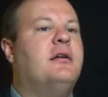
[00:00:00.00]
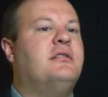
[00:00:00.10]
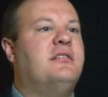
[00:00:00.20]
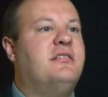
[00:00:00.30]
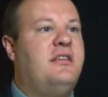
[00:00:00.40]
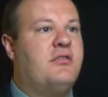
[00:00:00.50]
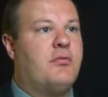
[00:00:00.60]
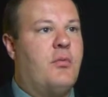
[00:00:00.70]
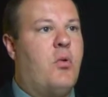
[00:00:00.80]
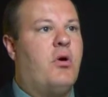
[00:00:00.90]
disease
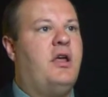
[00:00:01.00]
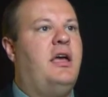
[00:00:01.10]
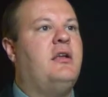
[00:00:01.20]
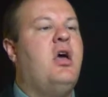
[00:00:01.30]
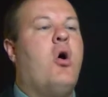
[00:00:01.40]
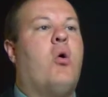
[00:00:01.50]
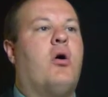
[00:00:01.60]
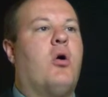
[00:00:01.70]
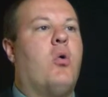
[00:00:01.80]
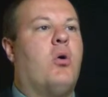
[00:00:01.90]
reporting
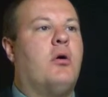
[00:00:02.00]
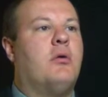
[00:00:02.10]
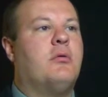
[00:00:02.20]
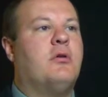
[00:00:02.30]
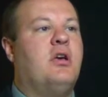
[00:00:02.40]
or